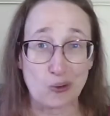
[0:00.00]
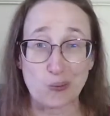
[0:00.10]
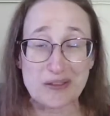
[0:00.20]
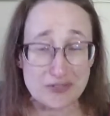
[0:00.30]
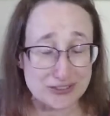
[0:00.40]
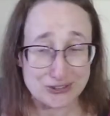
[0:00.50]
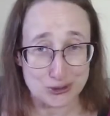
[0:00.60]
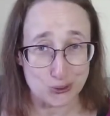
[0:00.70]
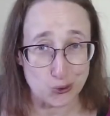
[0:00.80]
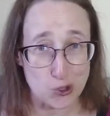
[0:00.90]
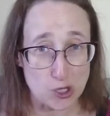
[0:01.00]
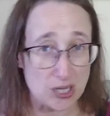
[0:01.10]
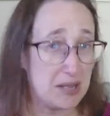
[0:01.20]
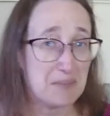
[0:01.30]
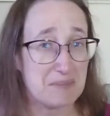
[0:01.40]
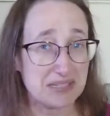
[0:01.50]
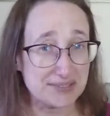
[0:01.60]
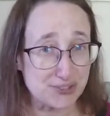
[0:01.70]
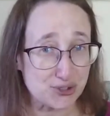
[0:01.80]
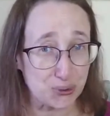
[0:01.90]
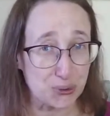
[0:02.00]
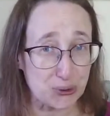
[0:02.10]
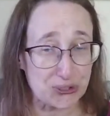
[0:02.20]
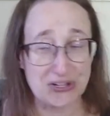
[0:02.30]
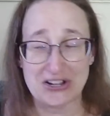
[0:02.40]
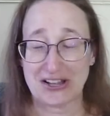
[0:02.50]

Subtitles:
Weaving School, Mitten School,